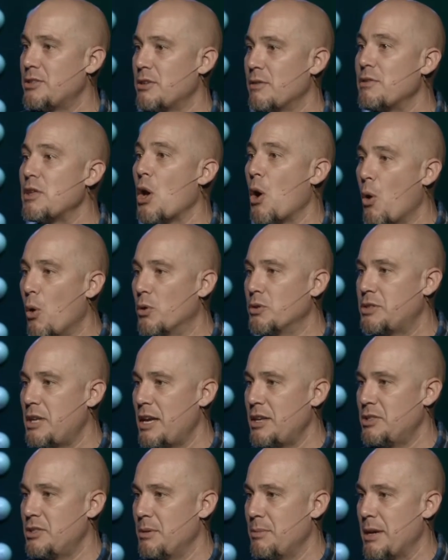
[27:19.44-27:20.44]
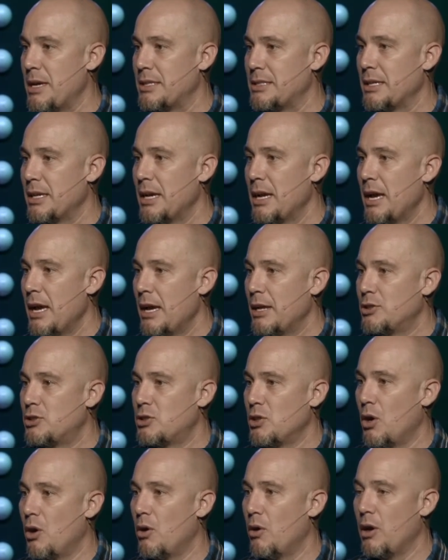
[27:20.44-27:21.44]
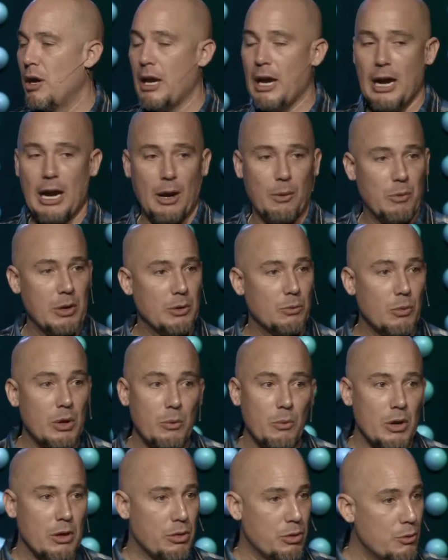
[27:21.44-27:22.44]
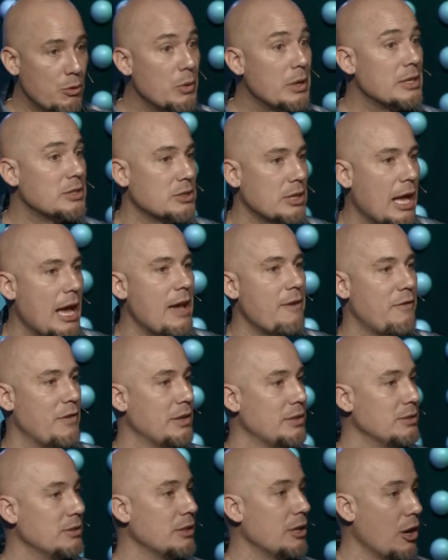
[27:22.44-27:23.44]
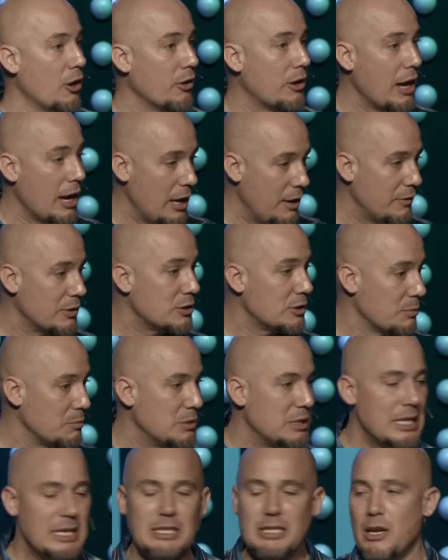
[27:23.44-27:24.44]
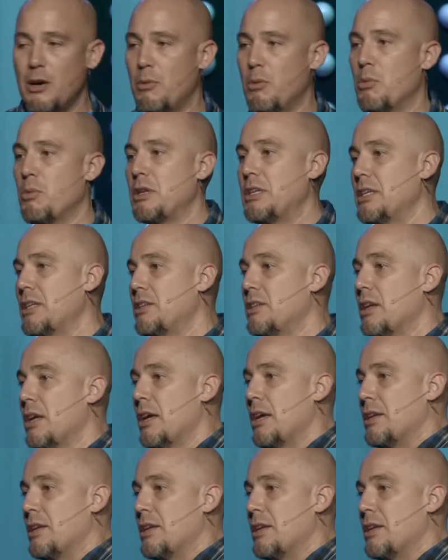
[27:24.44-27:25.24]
of the Old Testament. And so uh, we, we went through his life and, you know, kind of in some detail when we did